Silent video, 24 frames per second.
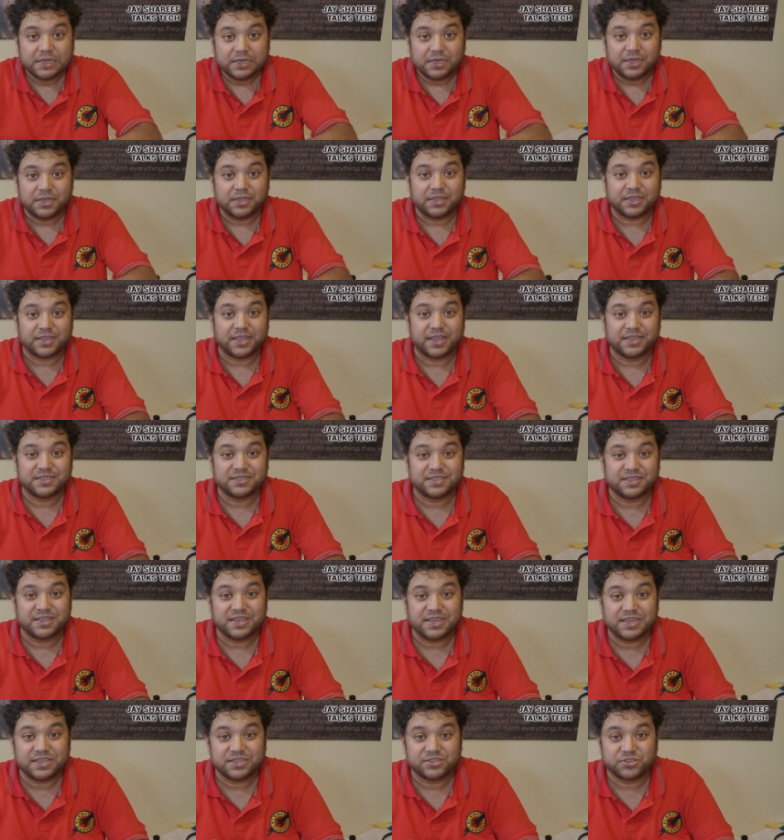it has
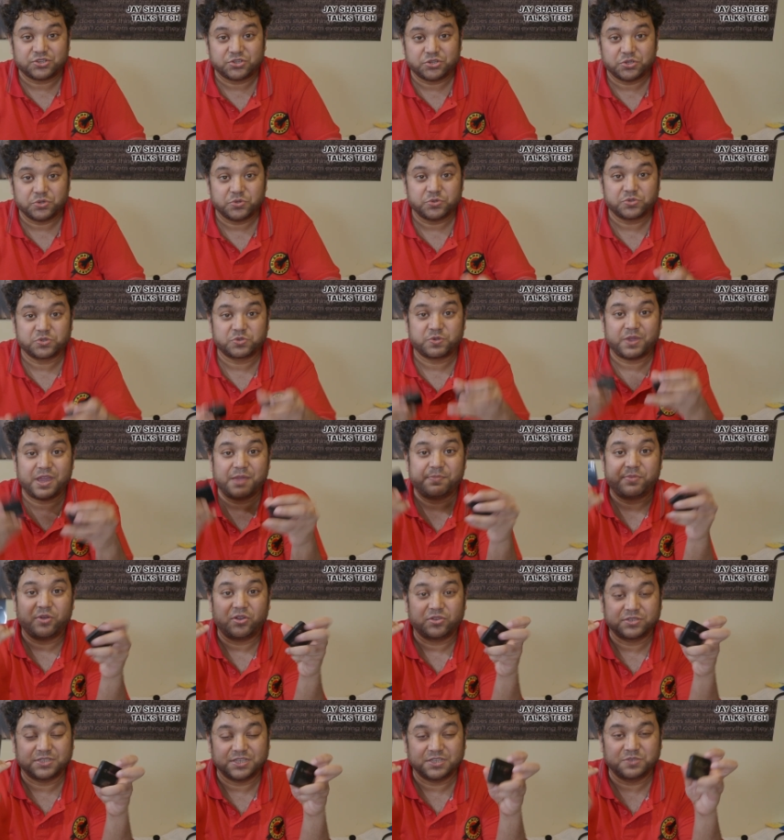these two square
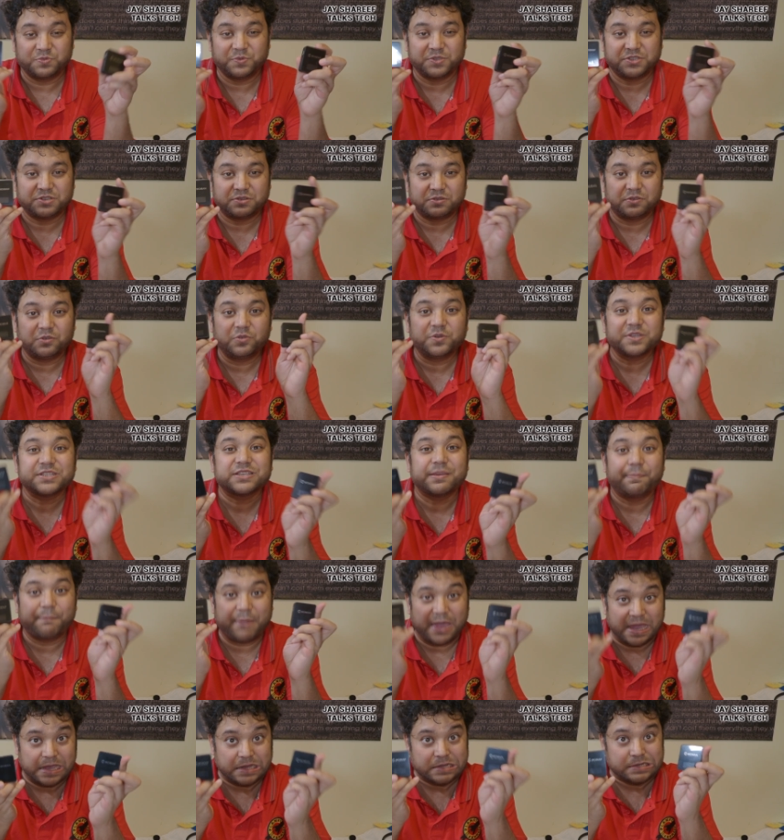boxes, which are always a
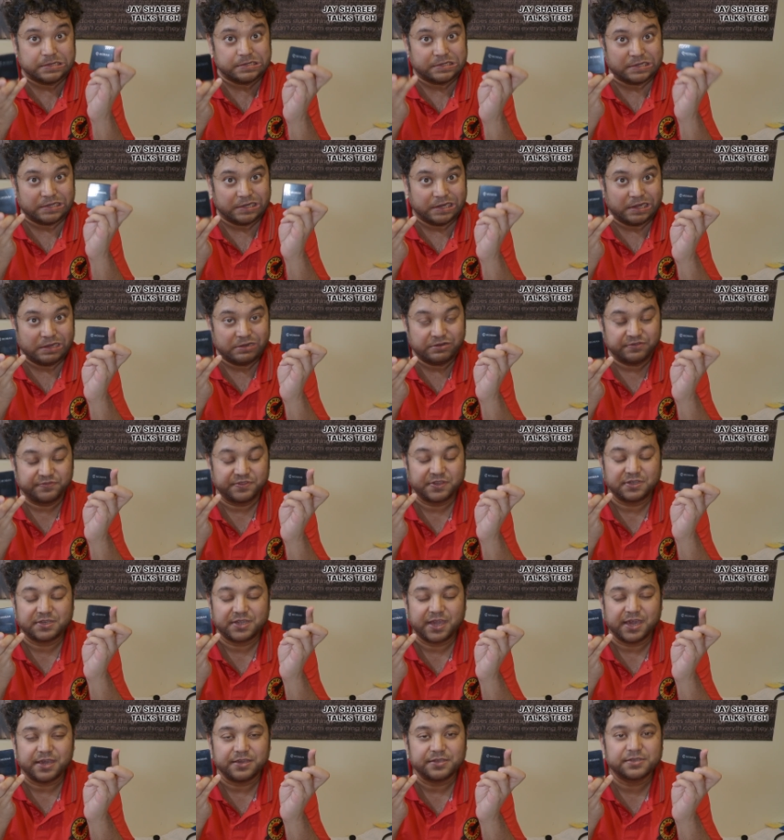pain to get out of the
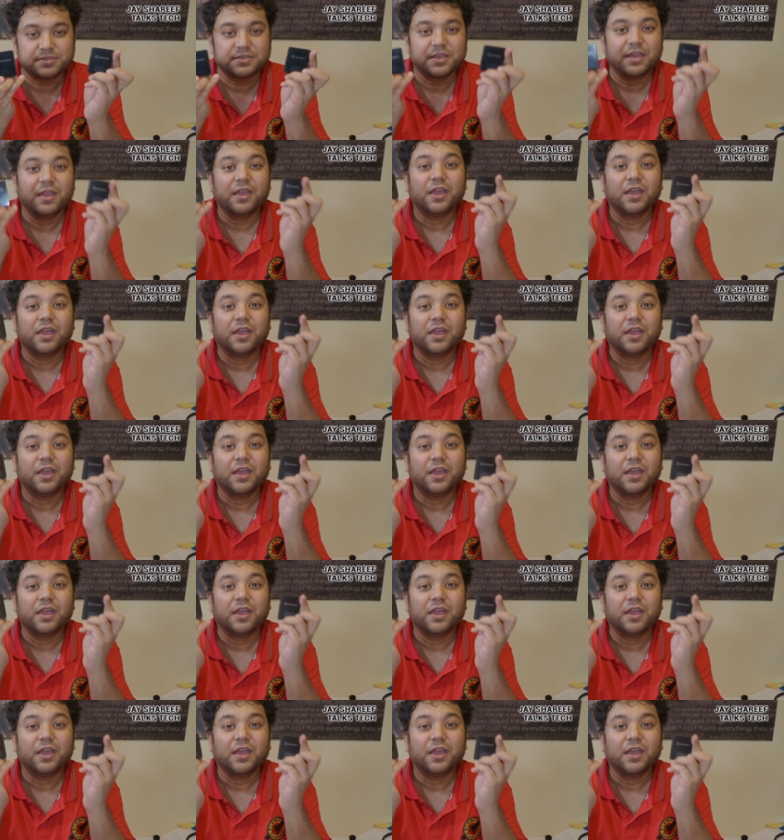case.